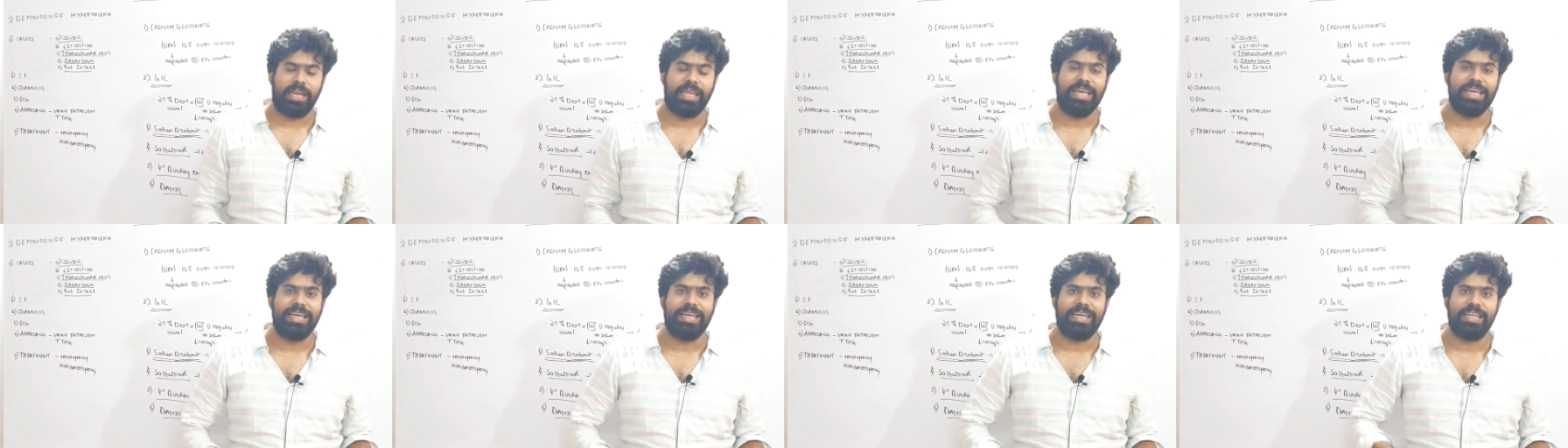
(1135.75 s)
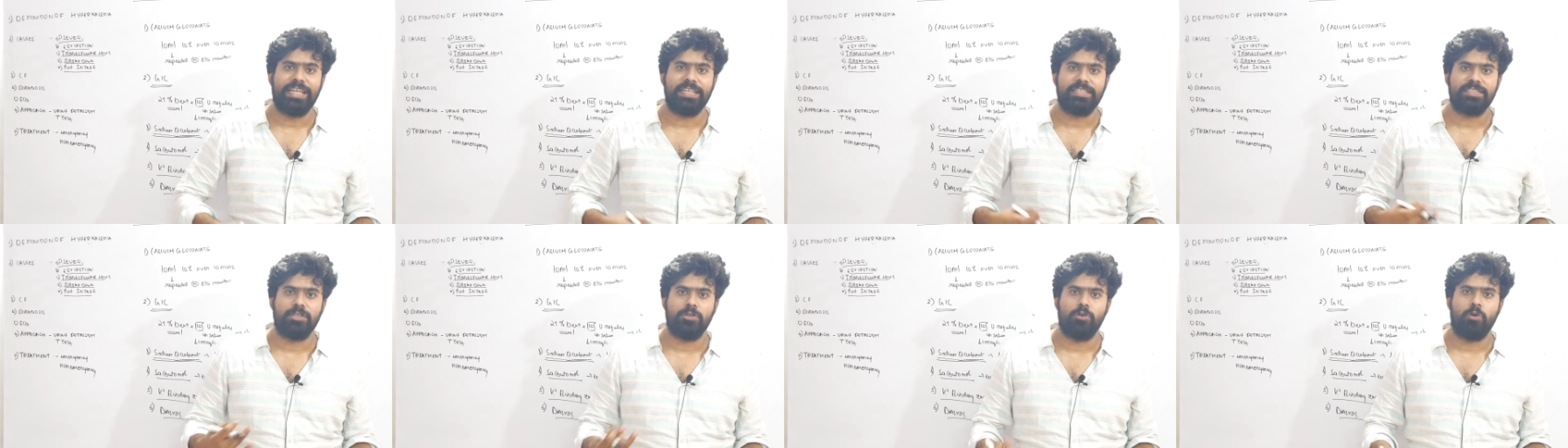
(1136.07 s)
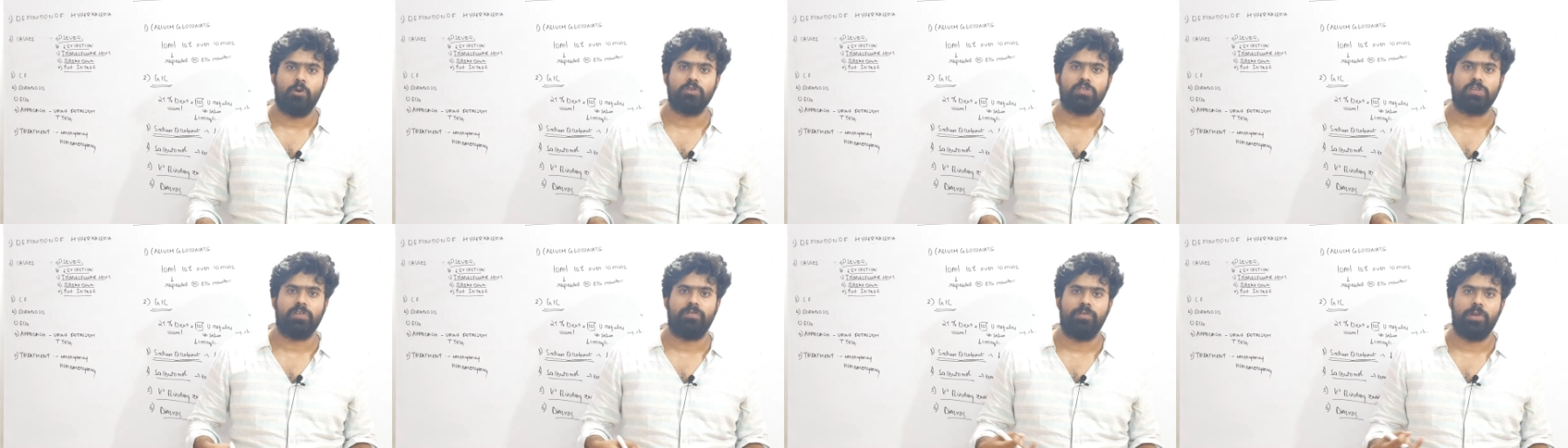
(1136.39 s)
increase the
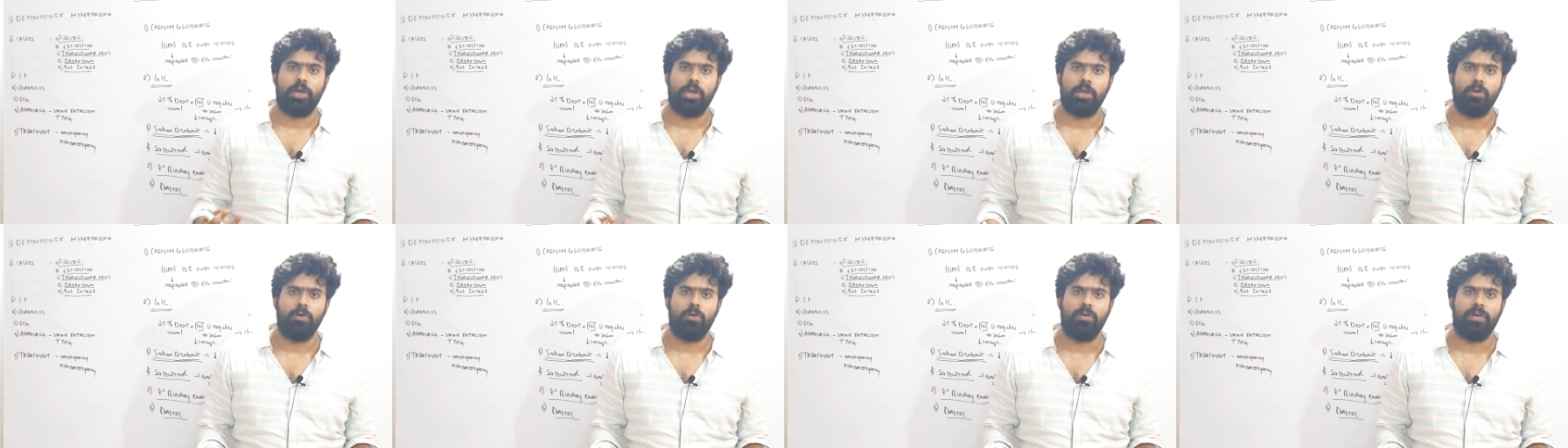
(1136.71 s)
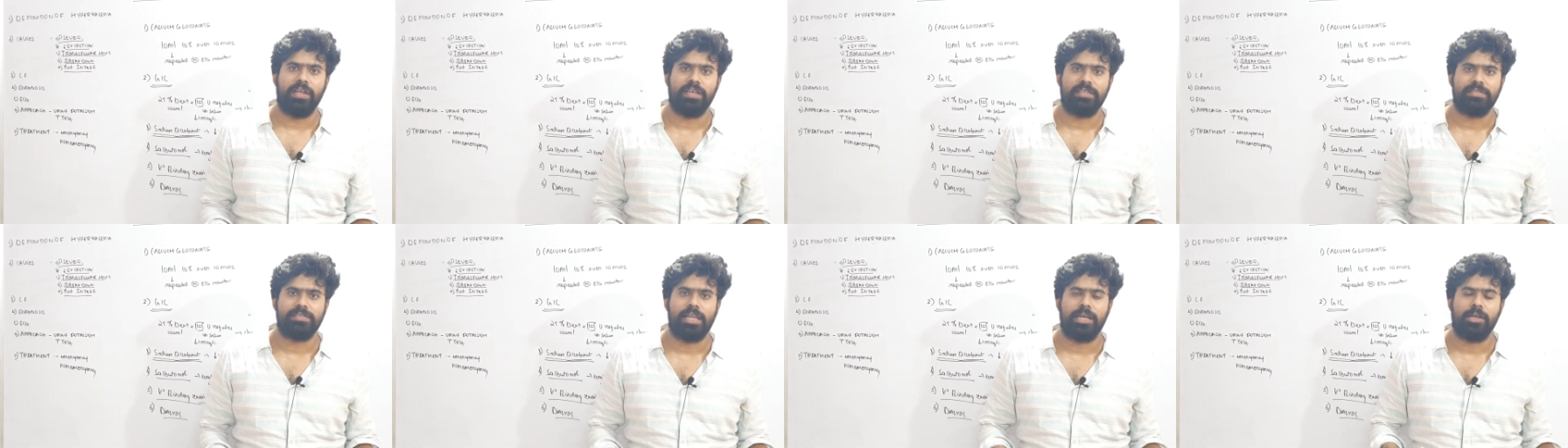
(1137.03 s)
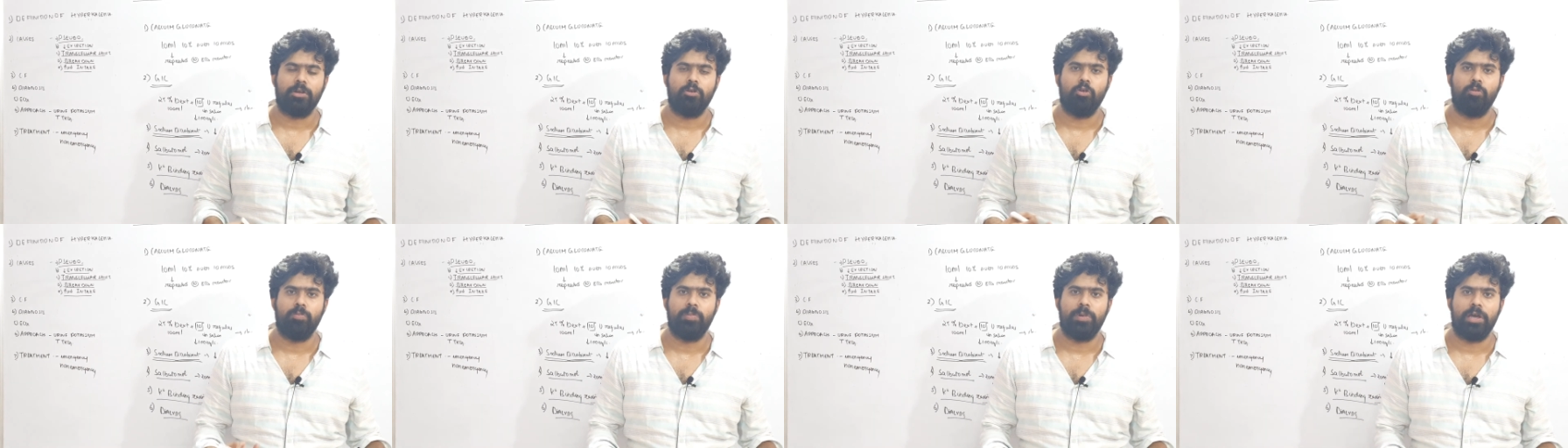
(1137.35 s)
dose of diuretics like
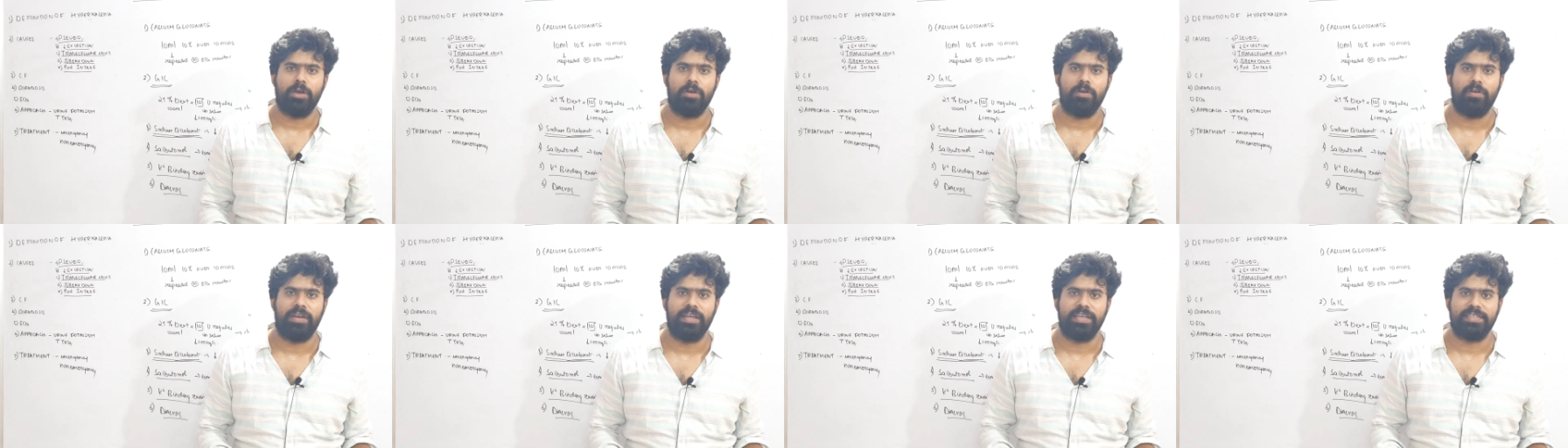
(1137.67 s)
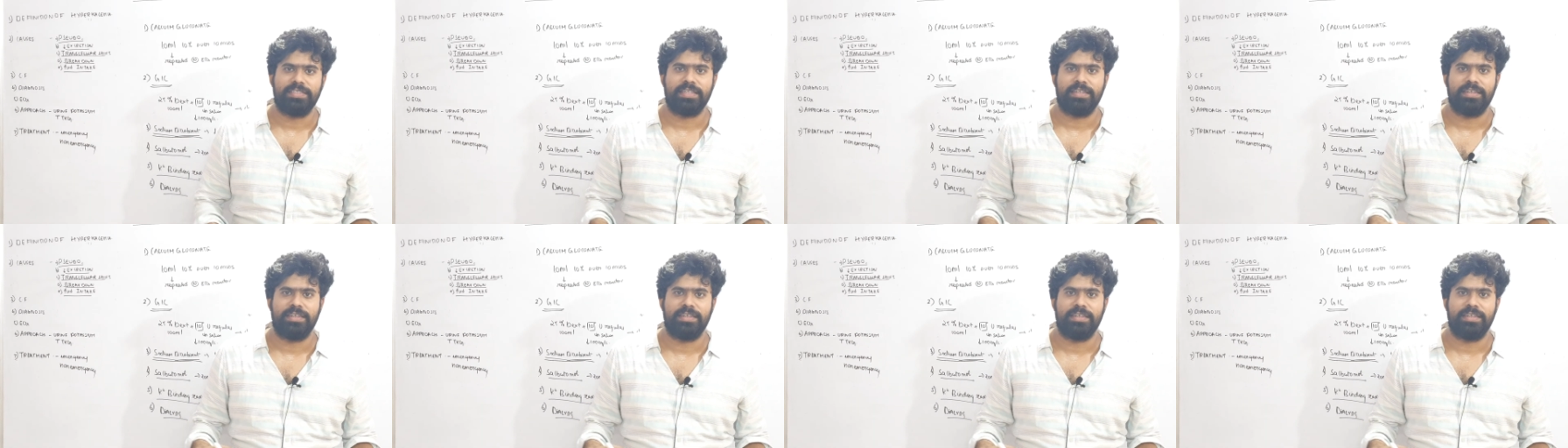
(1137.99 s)
loop diuretics